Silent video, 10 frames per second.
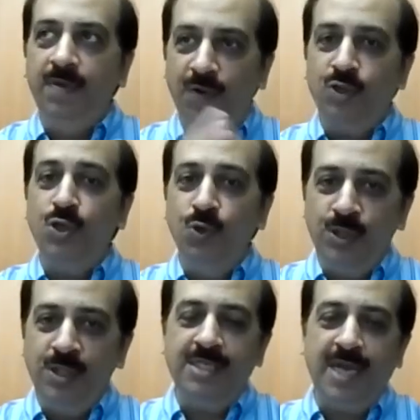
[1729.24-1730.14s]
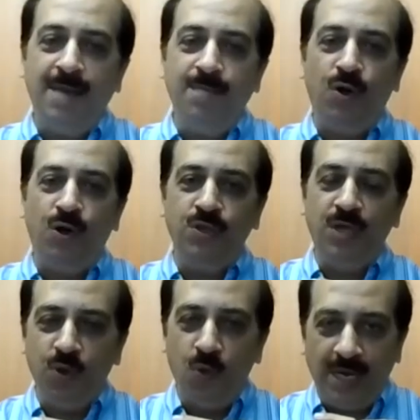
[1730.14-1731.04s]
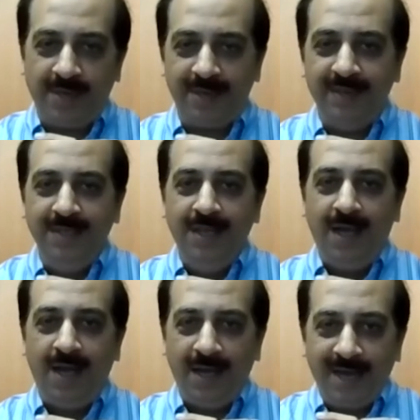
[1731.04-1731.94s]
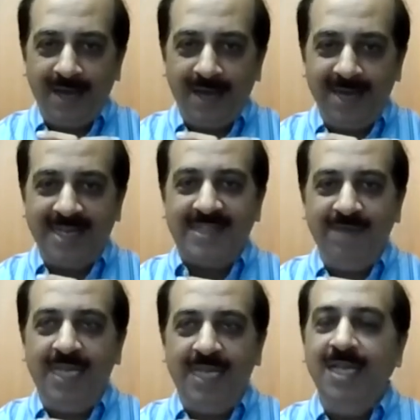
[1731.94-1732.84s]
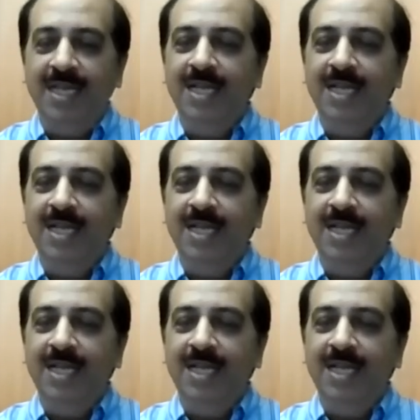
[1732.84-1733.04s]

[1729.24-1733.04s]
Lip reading: also used this time to also innovate aggressively.